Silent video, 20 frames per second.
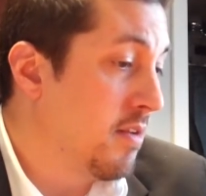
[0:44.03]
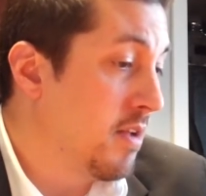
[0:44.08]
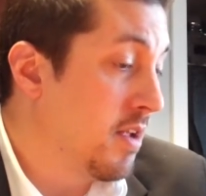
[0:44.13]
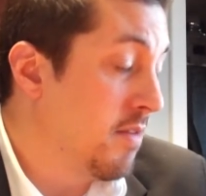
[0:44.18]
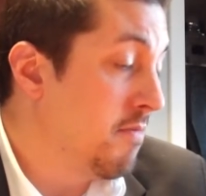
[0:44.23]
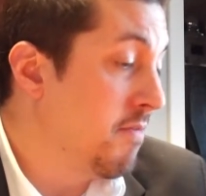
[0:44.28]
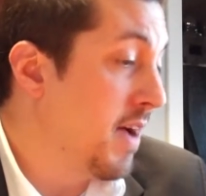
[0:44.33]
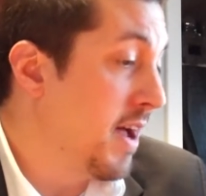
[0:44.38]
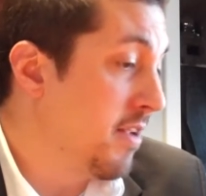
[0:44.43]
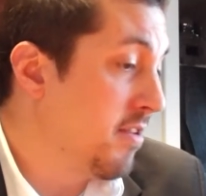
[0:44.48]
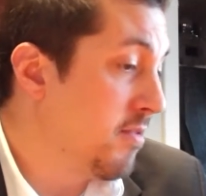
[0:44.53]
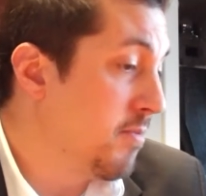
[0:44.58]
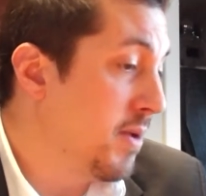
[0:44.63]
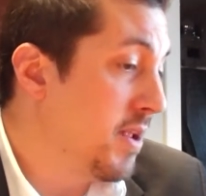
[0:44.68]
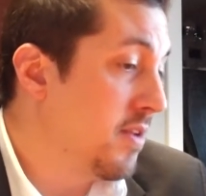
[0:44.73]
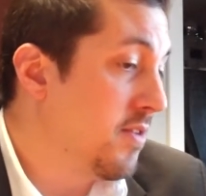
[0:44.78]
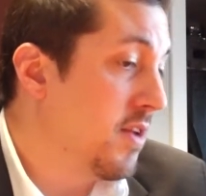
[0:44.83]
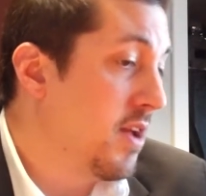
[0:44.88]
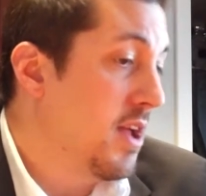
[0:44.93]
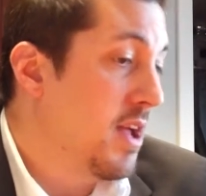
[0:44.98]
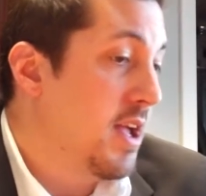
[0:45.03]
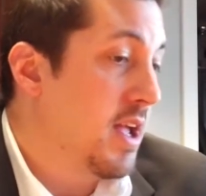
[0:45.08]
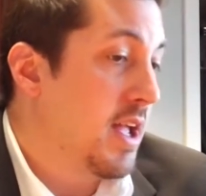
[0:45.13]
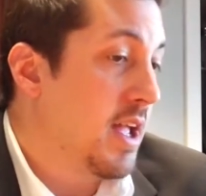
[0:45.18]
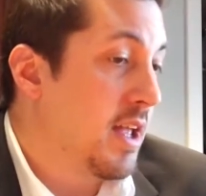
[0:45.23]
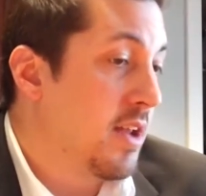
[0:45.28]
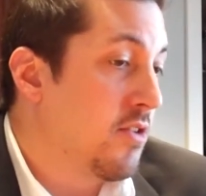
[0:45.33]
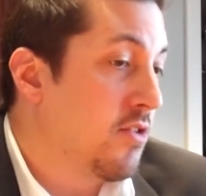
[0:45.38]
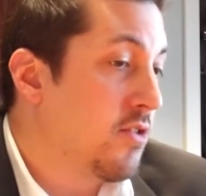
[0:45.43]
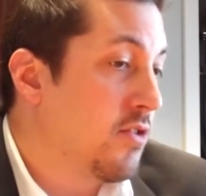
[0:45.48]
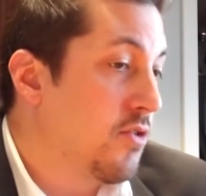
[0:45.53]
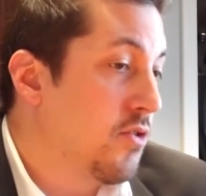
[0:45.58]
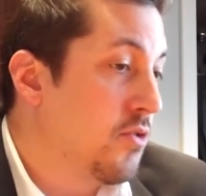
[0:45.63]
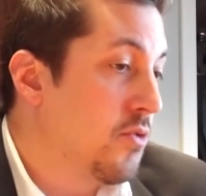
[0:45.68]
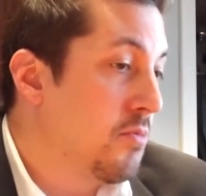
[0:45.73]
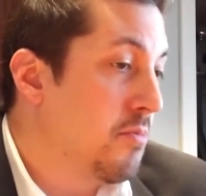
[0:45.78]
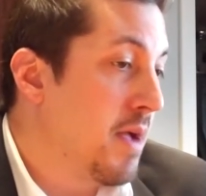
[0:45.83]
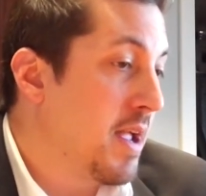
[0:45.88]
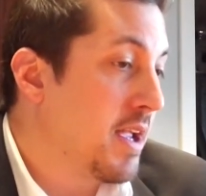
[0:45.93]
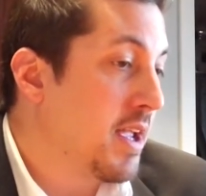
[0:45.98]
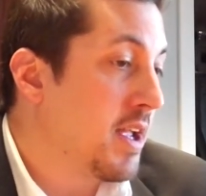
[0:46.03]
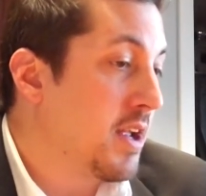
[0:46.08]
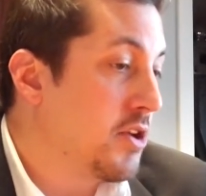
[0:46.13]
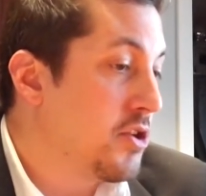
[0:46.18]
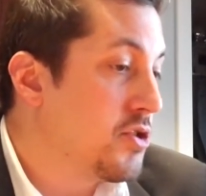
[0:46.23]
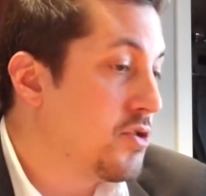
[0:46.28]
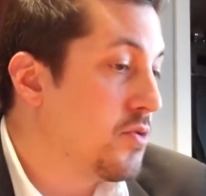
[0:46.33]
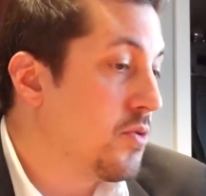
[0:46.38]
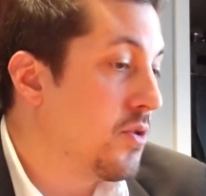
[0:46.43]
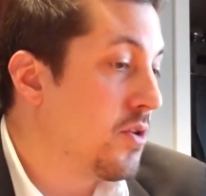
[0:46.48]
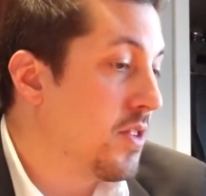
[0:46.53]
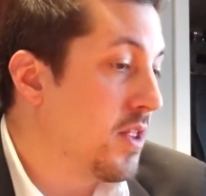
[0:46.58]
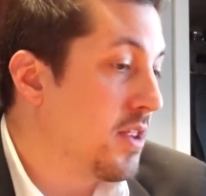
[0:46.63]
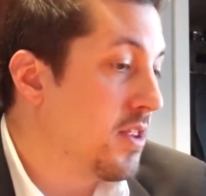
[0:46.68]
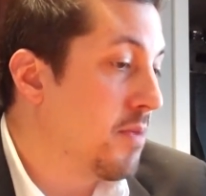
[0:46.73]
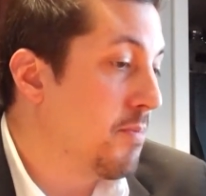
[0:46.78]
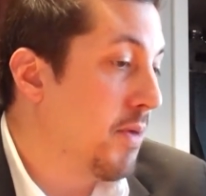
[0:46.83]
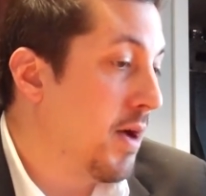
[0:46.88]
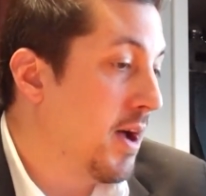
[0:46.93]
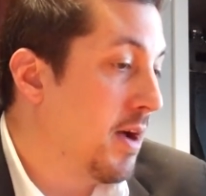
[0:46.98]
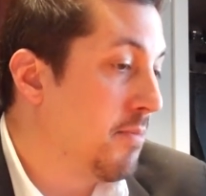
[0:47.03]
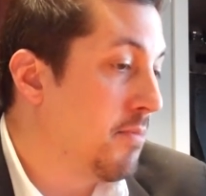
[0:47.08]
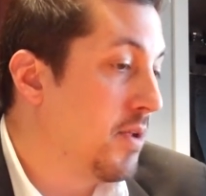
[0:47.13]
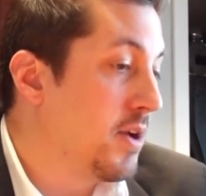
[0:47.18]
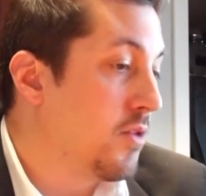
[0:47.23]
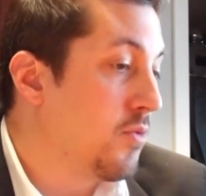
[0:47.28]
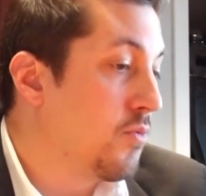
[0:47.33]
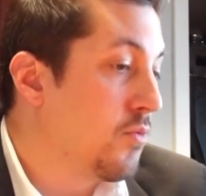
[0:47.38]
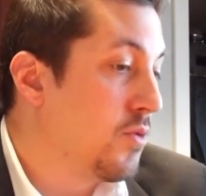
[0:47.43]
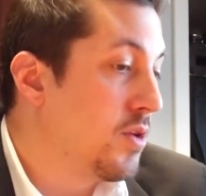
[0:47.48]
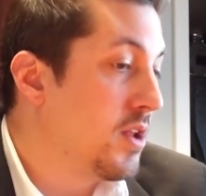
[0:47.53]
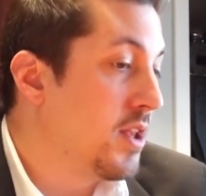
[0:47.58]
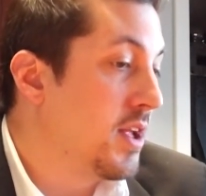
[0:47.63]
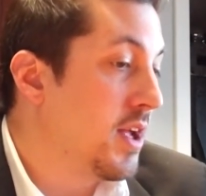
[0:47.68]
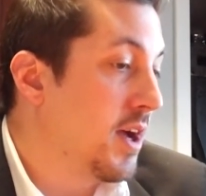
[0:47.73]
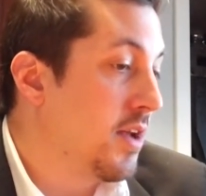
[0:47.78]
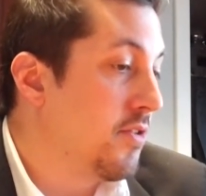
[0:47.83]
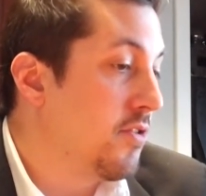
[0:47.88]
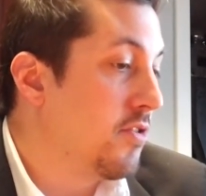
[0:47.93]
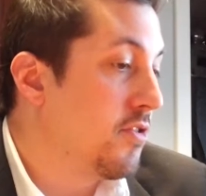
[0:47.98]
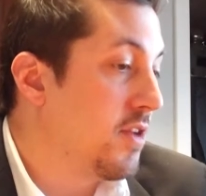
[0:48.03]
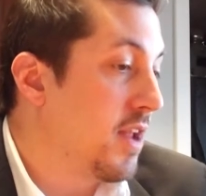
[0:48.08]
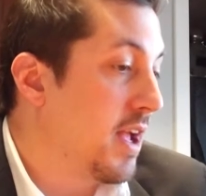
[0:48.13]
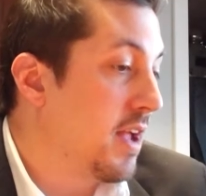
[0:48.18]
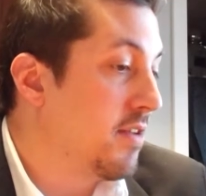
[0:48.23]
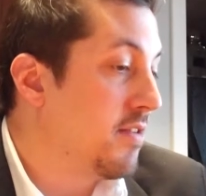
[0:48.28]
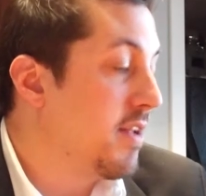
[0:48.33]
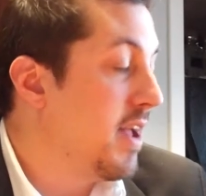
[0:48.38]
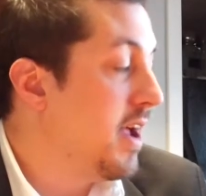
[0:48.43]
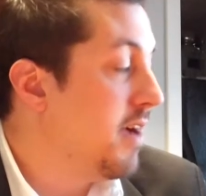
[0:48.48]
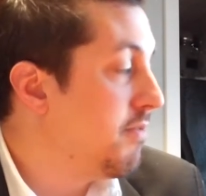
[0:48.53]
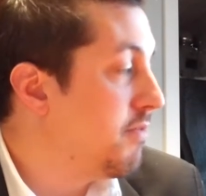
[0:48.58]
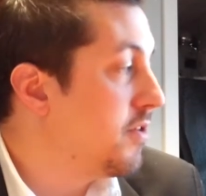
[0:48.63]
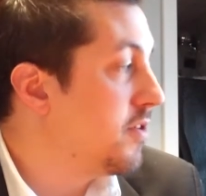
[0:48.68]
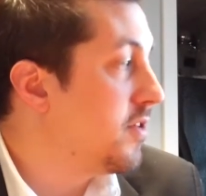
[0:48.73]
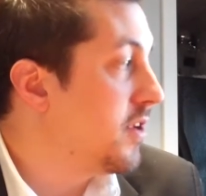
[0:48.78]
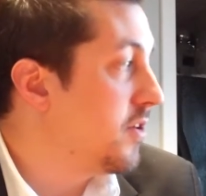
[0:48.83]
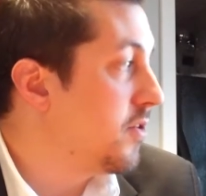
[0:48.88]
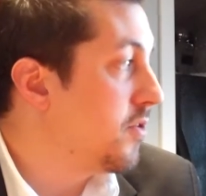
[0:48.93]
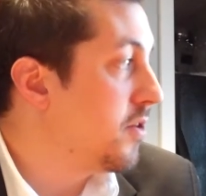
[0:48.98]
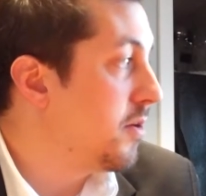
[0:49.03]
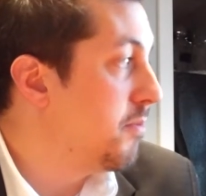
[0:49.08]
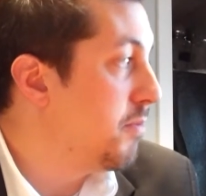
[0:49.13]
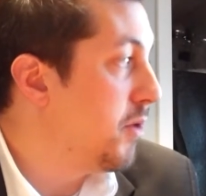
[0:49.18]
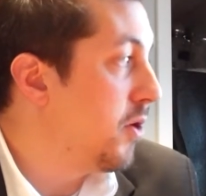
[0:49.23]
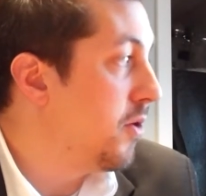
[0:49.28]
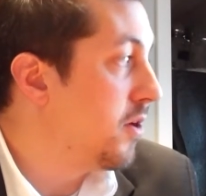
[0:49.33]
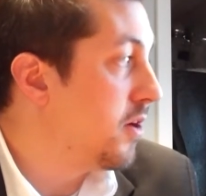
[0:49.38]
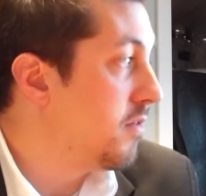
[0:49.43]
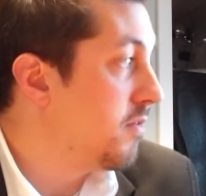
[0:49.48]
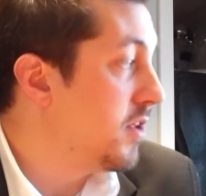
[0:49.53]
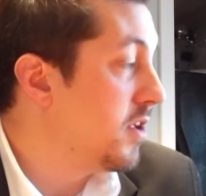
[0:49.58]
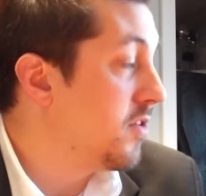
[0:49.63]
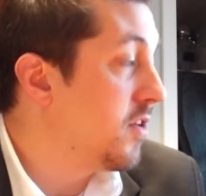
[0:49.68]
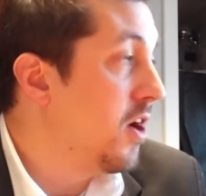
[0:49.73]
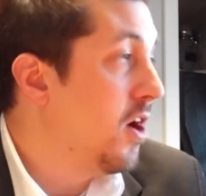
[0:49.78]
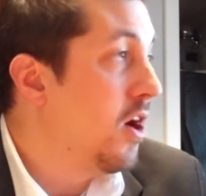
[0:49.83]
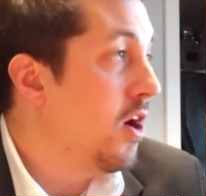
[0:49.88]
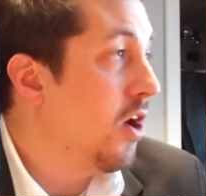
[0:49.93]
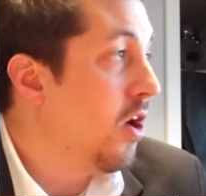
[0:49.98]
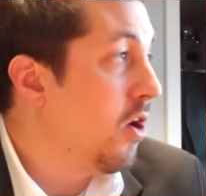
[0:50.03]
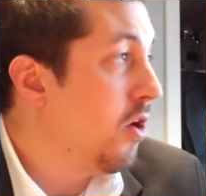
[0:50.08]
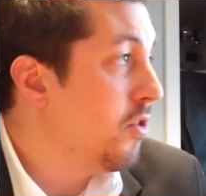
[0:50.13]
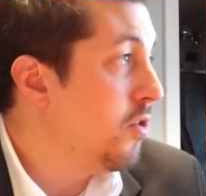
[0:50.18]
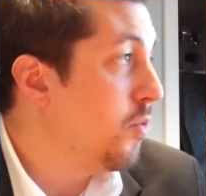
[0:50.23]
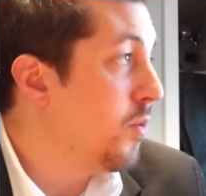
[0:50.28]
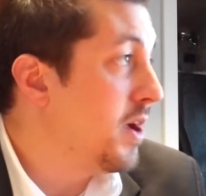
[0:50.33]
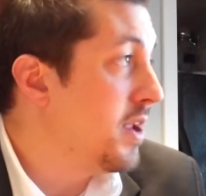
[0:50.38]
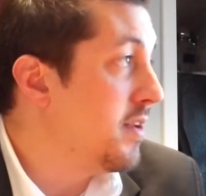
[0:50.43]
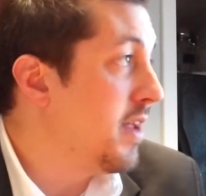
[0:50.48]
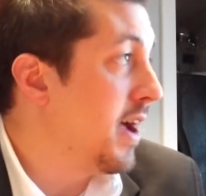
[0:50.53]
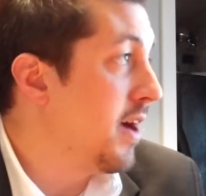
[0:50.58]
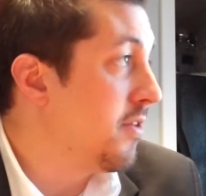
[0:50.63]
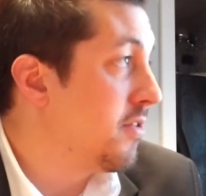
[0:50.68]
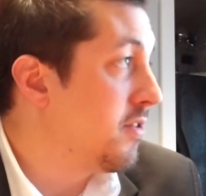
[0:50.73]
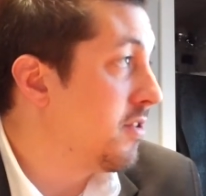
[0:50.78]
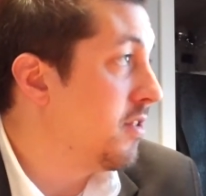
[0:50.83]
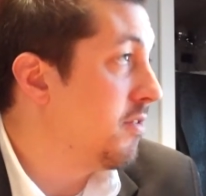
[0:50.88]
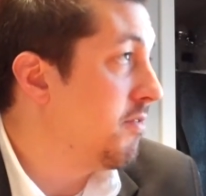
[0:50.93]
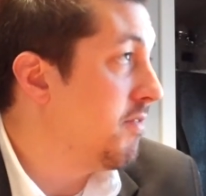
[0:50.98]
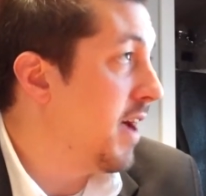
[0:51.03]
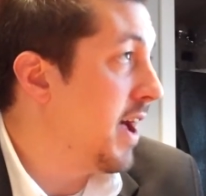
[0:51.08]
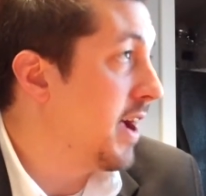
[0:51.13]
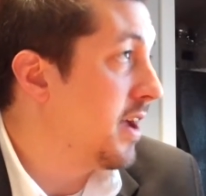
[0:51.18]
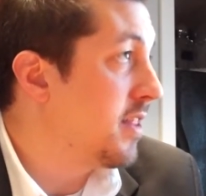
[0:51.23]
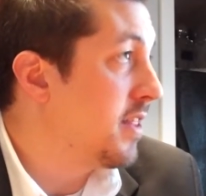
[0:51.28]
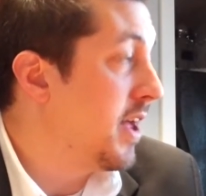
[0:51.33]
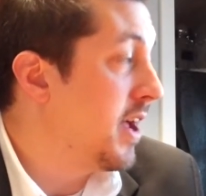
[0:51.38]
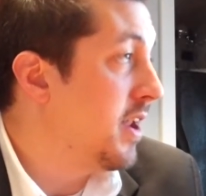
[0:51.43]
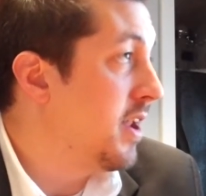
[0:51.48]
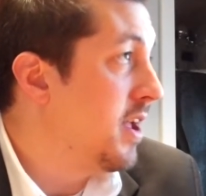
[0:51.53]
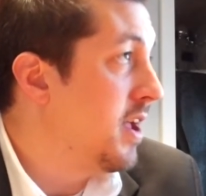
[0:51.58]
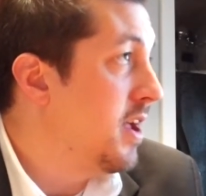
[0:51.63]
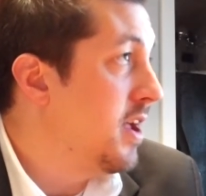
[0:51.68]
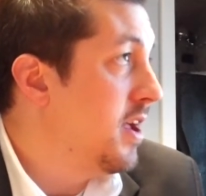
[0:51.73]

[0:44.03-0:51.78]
investment into making sure that the public really understands every single component of this, all the way down to the fact that